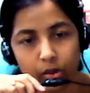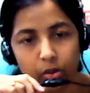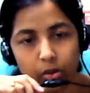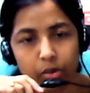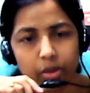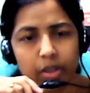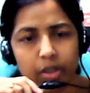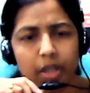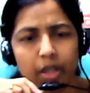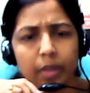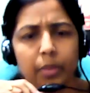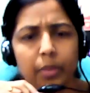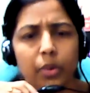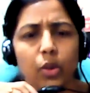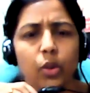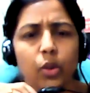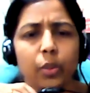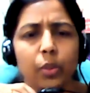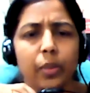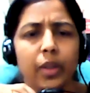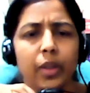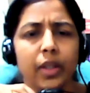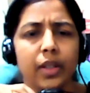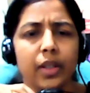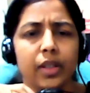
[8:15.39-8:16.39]
So some
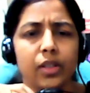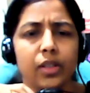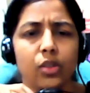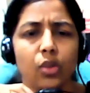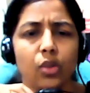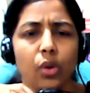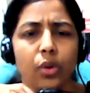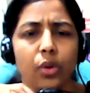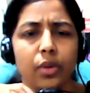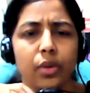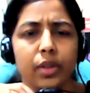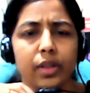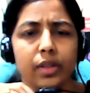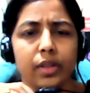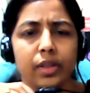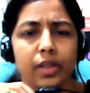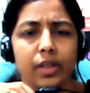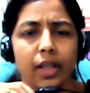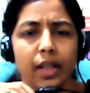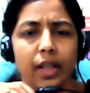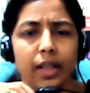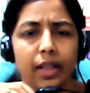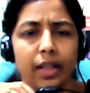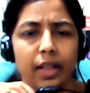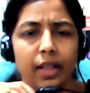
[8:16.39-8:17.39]
human disorders
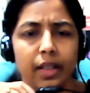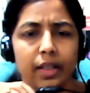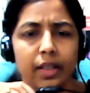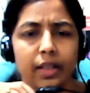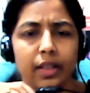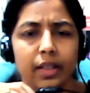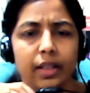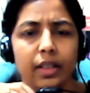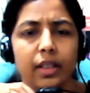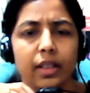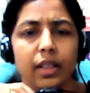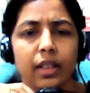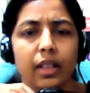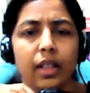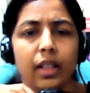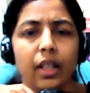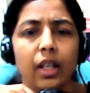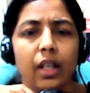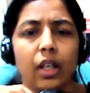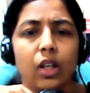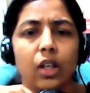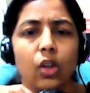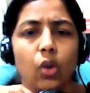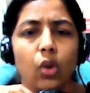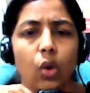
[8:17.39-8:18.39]
and other
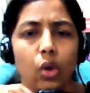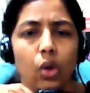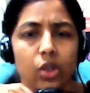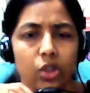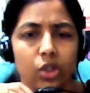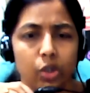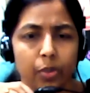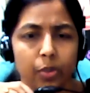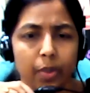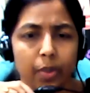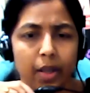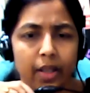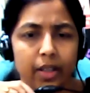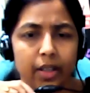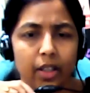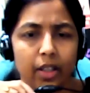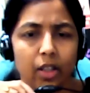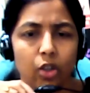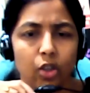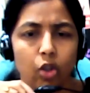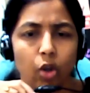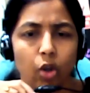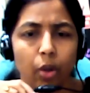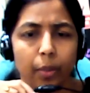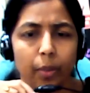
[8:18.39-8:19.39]
caused by
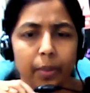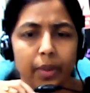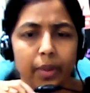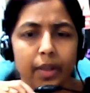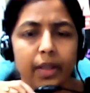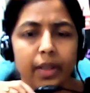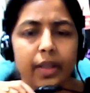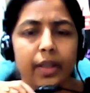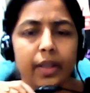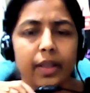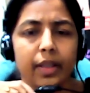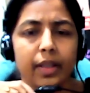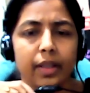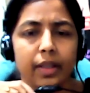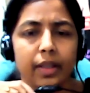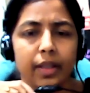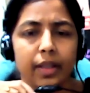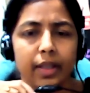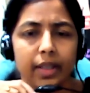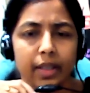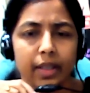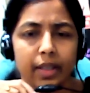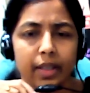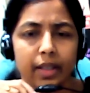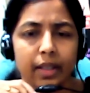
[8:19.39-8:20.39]
the dominant
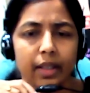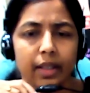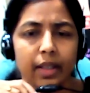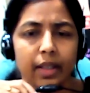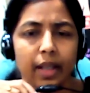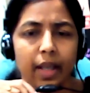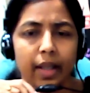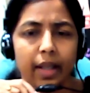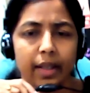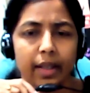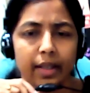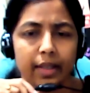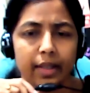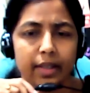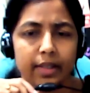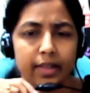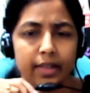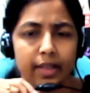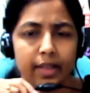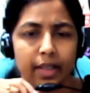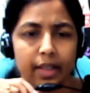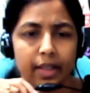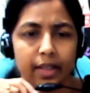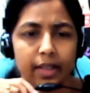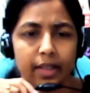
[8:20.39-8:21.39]
lethal
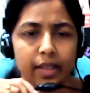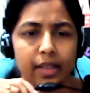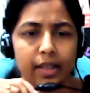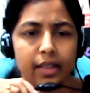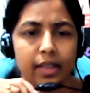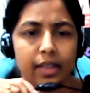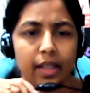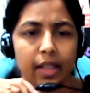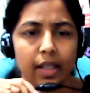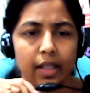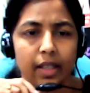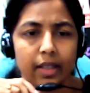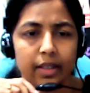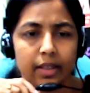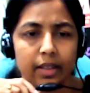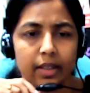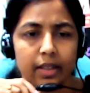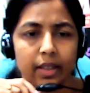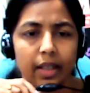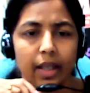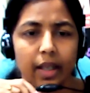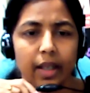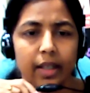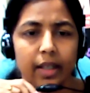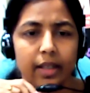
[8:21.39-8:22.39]
alleles, and these are
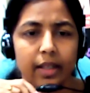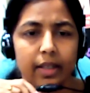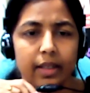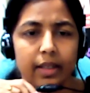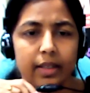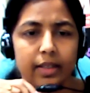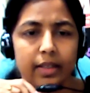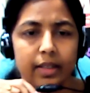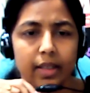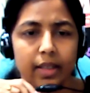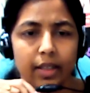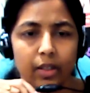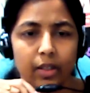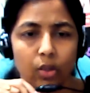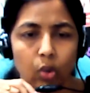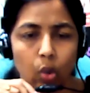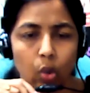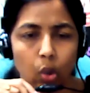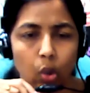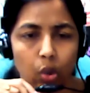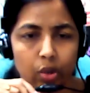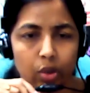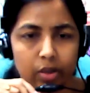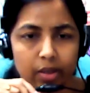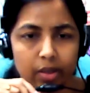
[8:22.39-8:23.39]
the alleles that
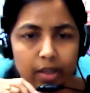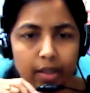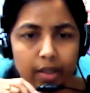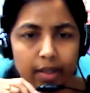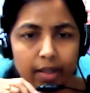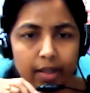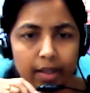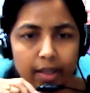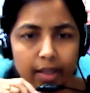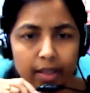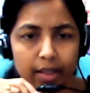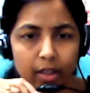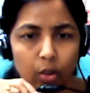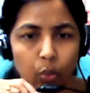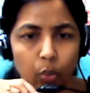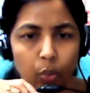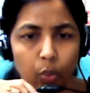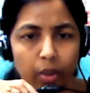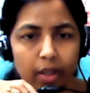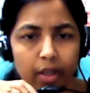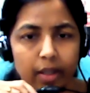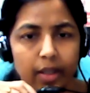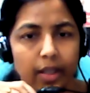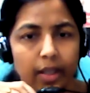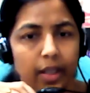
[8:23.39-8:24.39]
cause the death
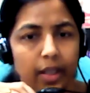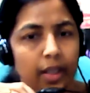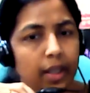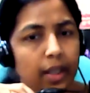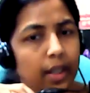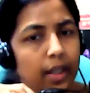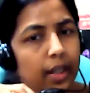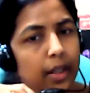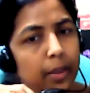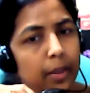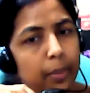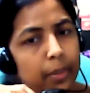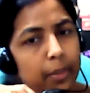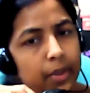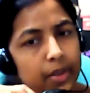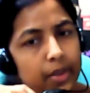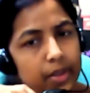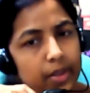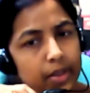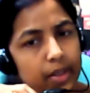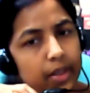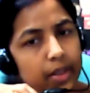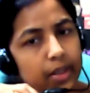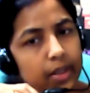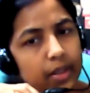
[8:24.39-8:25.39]
when they are
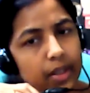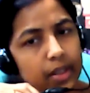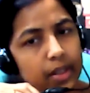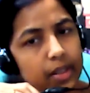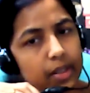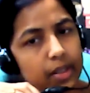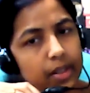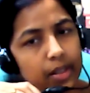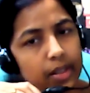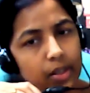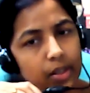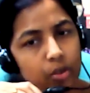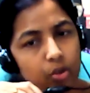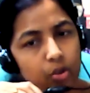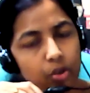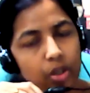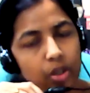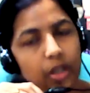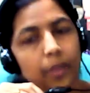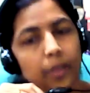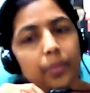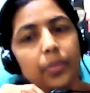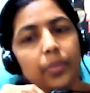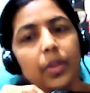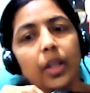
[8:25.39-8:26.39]
present in such
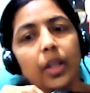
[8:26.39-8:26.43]
a